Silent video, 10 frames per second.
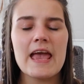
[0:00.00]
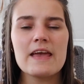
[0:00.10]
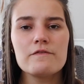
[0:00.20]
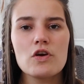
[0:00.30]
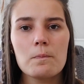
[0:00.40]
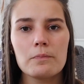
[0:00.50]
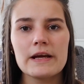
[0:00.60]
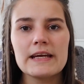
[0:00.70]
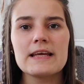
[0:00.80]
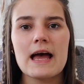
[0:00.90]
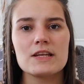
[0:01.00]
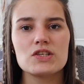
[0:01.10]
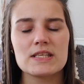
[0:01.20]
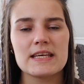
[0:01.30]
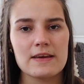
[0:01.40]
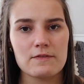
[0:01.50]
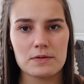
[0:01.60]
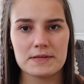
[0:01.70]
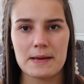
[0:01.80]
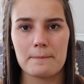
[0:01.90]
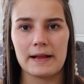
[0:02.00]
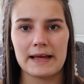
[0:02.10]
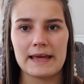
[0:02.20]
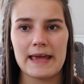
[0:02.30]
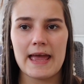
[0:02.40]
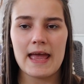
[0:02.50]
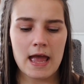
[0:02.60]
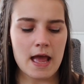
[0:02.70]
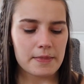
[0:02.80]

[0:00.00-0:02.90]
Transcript: If your breeder doesn't give you a scent blanket,